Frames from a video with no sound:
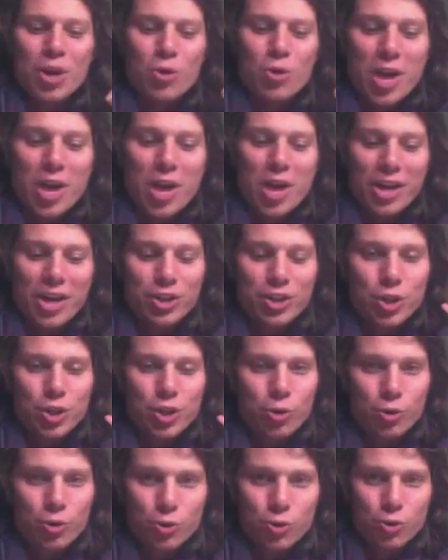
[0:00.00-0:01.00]
We actually
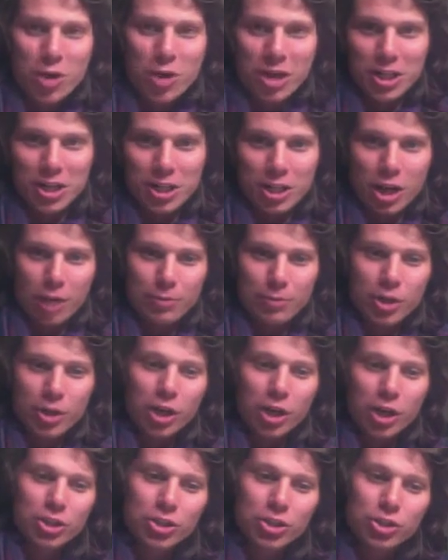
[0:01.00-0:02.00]
don't do any
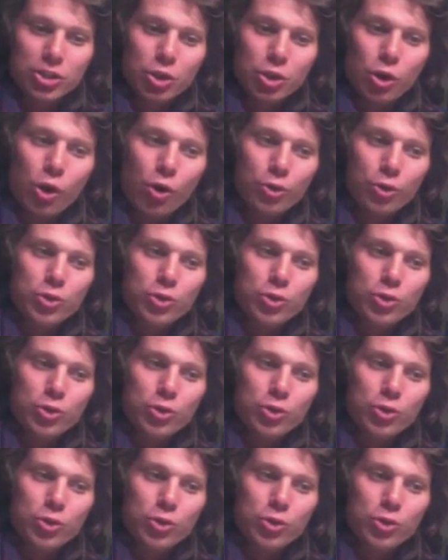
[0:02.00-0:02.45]
abductions at all.